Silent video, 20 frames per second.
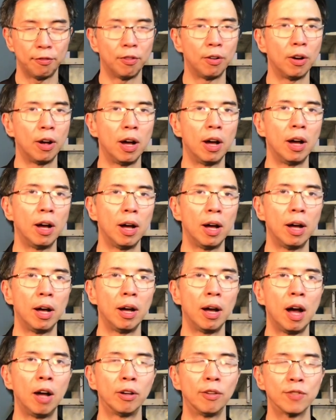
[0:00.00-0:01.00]
for,
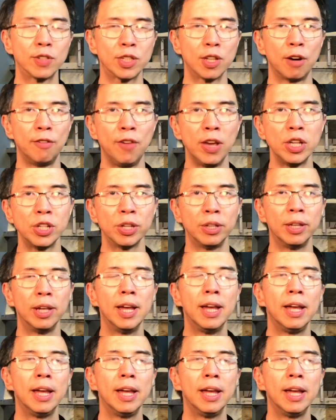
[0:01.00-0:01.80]
out of starvation.